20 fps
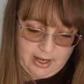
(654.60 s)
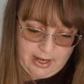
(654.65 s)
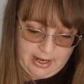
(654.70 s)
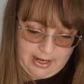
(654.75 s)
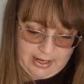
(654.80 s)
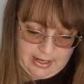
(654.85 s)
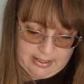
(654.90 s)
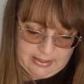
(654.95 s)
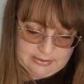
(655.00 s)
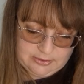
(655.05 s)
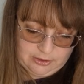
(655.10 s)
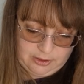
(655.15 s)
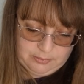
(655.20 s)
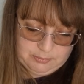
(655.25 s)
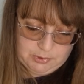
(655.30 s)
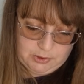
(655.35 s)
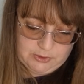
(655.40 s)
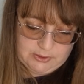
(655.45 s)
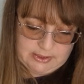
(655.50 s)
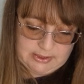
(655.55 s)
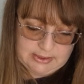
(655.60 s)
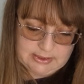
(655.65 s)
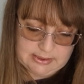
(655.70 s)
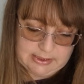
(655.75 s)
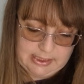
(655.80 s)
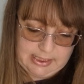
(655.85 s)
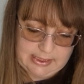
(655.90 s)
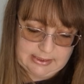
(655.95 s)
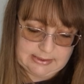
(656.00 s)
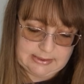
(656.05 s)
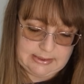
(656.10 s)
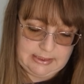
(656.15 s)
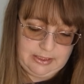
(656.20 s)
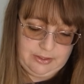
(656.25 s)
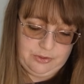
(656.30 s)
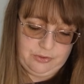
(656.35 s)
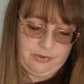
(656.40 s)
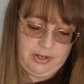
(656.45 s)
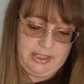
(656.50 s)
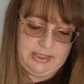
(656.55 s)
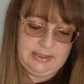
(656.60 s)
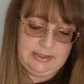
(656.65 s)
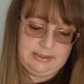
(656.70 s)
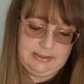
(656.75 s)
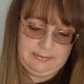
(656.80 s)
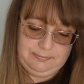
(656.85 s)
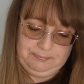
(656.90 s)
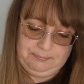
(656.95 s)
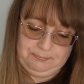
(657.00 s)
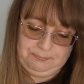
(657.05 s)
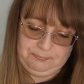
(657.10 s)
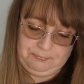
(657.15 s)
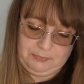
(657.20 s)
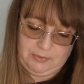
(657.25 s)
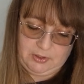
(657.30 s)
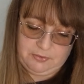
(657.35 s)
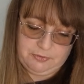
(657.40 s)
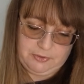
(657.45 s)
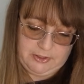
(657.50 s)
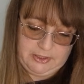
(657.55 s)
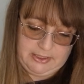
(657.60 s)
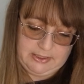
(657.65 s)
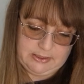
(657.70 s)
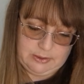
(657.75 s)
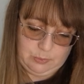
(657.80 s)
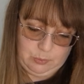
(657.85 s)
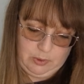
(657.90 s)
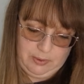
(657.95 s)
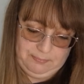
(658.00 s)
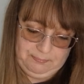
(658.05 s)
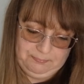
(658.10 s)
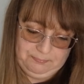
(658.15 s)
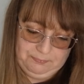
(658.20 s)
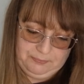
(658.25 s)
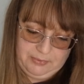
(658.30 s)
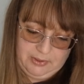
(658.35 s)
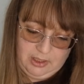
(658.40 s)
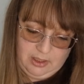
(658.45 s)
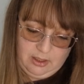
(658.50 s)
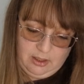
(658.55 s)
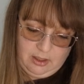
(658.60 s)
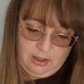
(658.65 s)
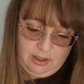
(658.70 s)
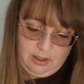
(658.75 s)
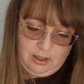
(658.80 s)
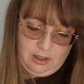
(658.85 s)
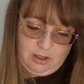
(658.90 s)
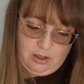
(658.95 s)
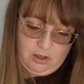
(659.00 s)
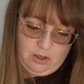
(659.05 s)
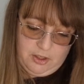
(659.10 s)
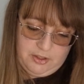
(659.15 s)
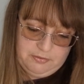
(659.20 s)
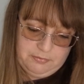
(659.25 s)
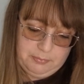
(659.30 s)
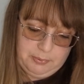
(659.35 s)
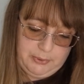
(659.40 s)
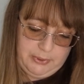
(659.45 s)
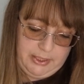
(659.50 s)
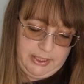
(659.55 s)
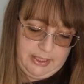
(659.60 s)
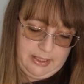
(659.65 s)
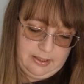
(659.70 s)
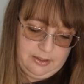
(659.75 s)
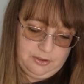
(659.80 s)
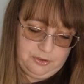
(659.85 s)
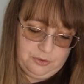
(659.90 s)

and I'm using CXC threads for this one. I've put in